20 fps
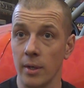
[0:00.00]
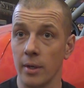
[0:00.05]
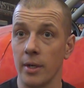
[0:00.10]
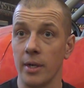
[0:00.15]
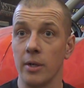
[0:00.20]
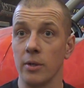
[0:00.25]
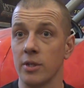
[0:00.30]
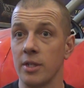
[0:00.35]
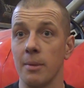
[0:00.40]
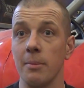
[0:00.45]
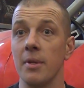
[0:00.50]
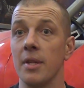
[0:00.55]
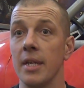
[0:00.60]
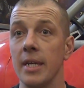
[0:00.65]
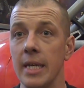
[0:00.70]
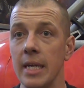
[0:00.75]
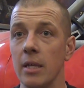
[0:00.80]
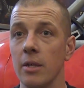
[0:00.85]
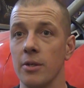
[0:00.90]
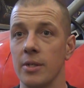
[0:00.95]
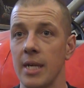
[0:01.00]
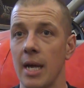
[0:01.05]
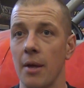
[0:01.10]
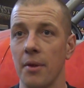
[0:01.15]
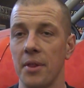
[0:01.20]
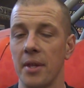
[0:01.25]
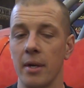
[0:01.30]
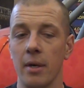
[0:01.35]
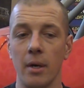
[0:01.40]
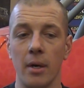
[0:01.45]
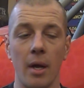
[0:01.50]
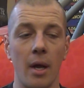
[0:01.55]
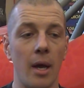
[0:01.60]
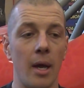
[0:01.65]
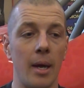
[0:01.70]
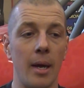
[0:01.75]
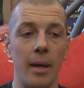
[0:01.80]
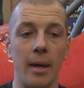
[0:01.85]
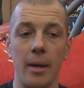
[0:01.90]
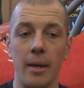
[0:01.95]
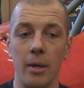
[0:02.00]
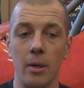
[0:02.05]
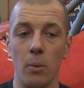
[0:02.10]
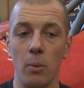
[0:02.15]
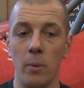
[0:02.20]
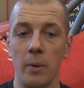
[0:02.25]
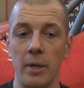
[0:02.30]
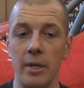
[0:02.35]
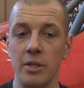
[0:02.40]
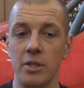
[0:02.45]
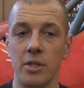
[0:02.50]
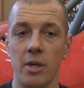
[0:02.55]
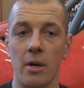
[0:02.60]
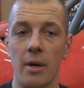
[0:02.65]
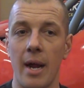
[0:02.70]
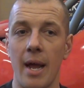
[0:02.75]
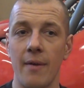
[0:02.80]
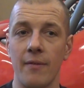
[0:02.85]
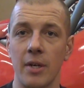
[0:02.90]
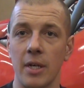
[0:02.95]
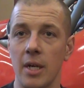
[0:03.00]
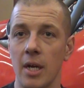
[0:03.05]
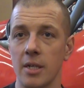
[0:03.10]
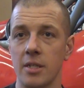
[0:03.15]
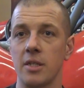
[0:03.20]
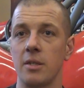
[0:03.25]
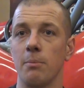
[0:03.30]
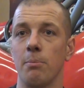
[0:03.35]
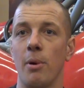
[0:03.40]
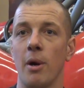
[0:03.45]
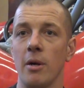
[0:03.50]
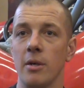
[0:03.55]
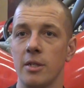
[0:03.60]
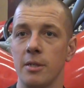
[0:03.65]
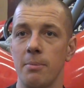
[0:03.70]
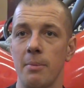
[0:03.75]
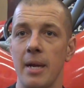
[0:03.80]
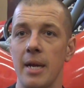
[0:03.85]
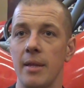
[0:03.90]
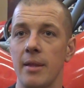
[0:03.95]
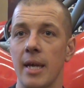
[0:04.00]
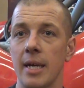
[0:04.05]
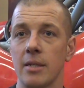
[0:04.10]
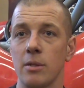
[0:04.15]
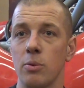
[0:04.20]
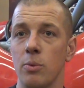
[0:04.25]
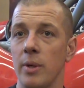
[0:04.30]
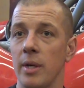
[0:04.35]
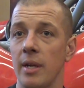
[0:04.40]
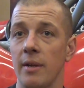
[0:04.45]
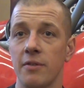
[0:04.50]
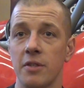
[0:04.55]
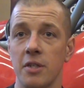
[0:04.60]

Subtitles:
you know, some of the dealers out there. You know, when you start having custom parts made, that's when, if